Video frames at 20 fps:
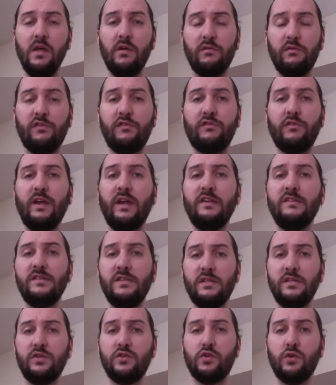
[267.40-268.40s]
restraints
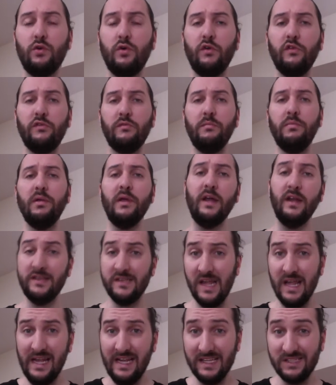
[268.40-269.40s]
and controls in place,
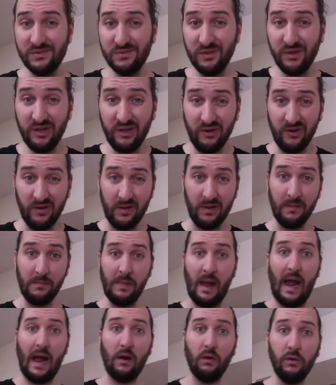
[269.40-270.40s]
is really going to
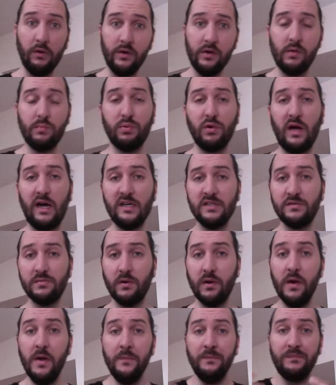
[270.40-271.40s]
empower you to
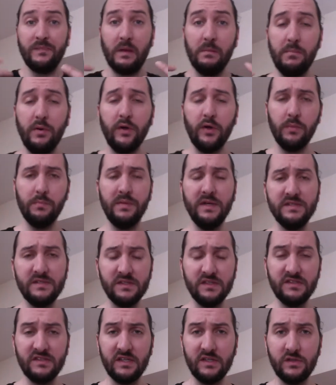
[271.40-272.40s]
prosper and put your
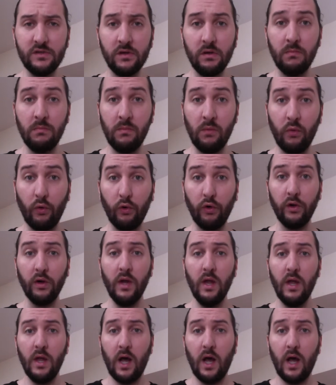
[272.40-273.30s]
business into a more